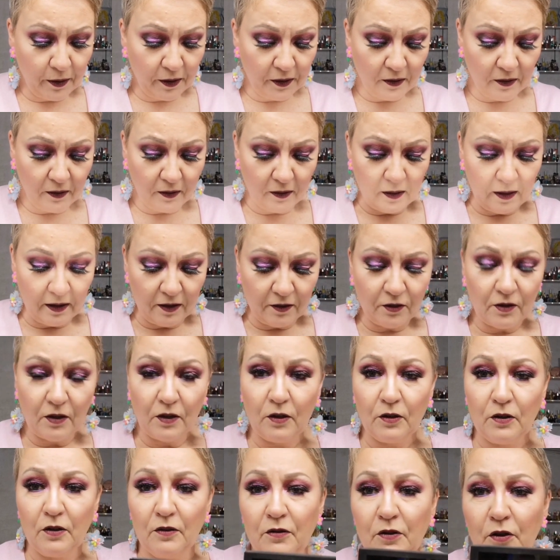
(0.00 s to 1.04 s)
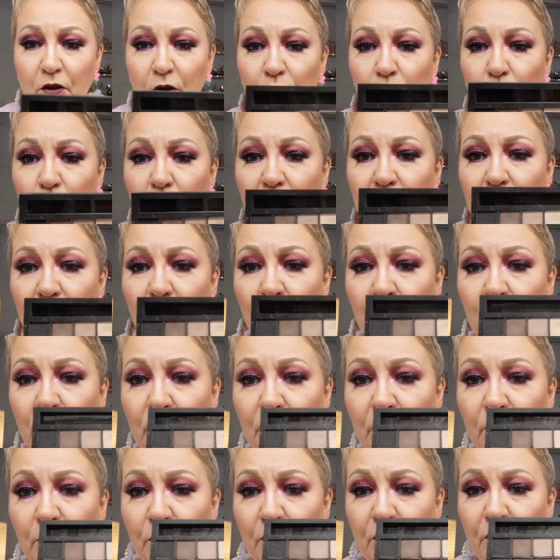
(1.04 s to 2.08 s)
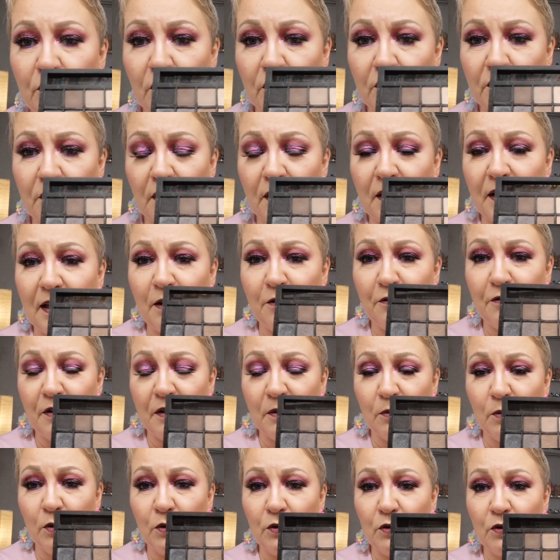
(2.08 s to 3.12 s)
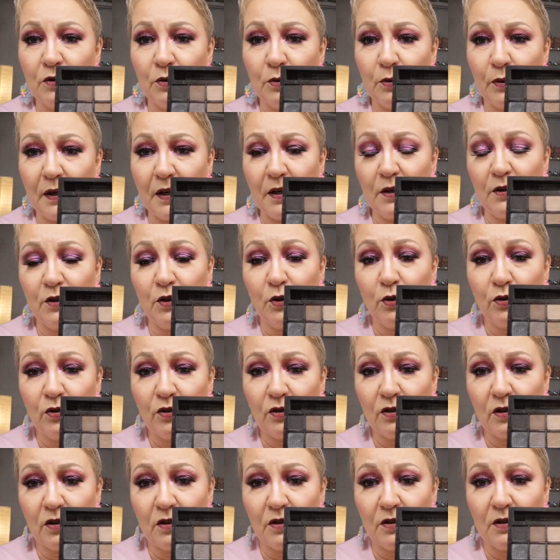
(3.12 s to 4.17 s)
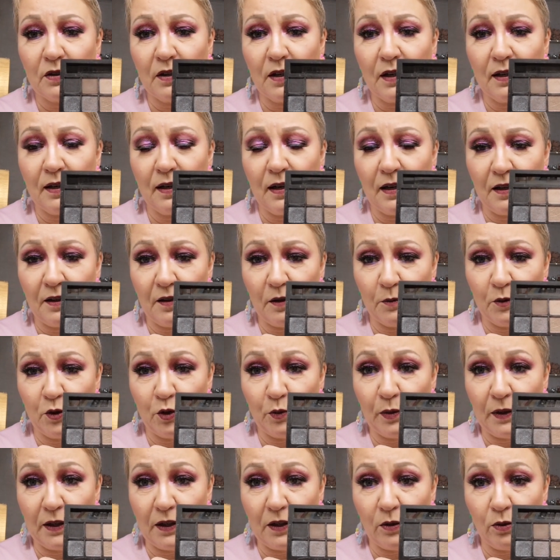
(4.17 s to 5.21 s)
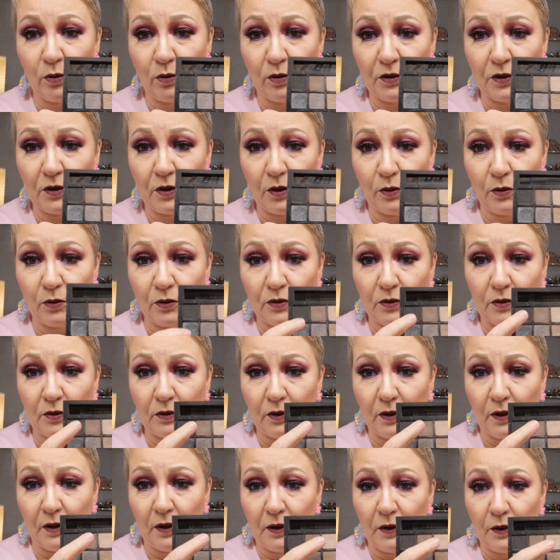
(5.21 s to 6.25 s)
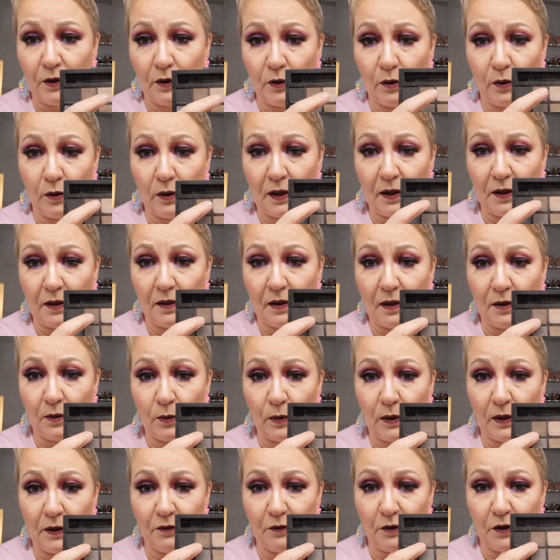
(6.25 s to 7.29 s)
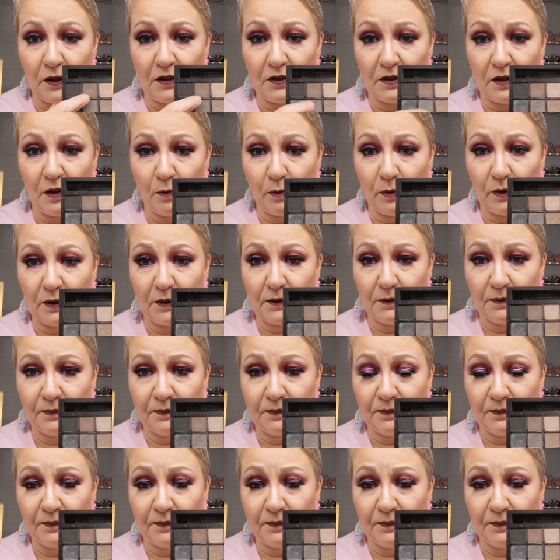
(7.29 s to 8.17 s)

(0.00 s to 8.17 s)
But there's a lot of cool tone neutrals, and if I want to wear neutrals, I like them to be cool tones. You know, like that one, for example.